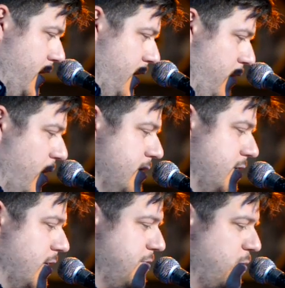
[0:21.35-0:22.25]
He runs
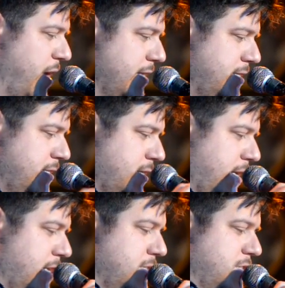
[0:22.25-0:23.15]
and lifts weights.
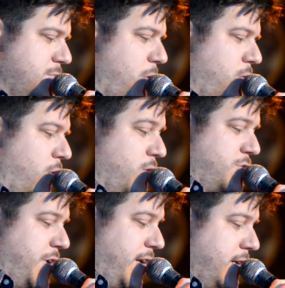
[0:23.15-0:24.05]
He doesn't smoke or
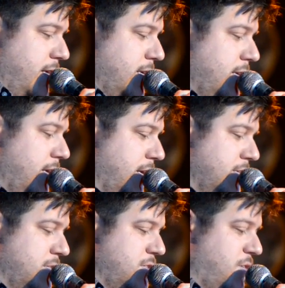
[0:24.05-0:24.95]
drink.
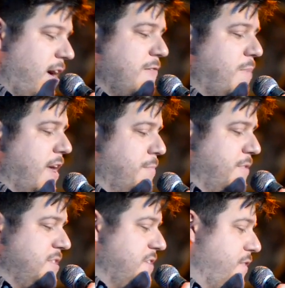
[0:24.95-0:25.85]
He's described by
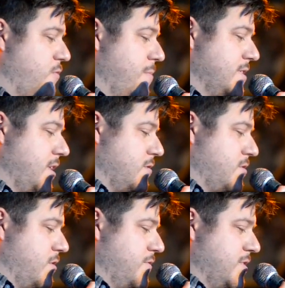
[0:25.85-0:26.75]
Pacific Women's Health
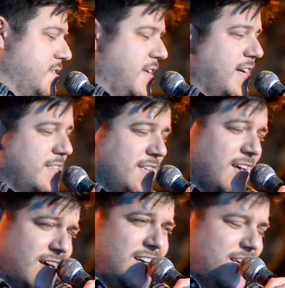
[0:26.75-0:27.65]
Services as
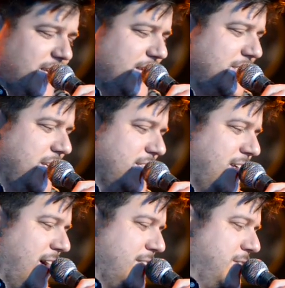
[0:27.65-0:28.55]
easy to
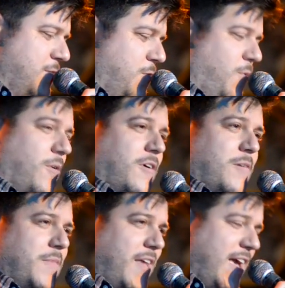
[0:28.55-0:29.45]
talk to,
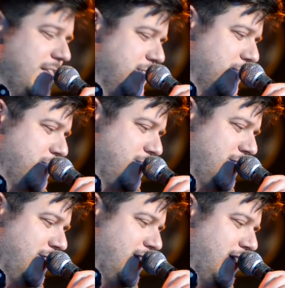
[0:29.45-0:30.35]
warm, and handsome.
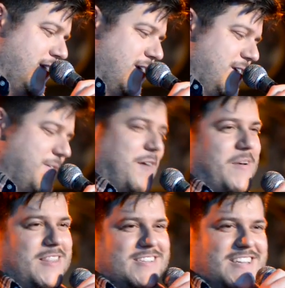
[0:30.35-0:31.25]
I
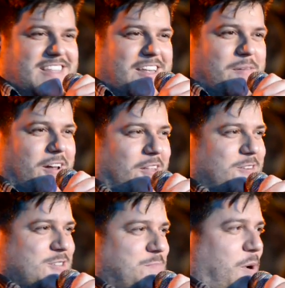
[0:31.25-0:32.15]
bet they say that about all
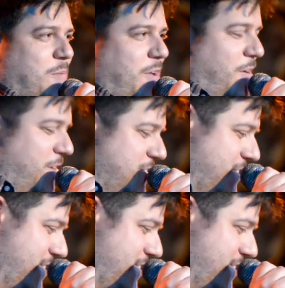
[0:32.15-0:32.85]
their sperm donors.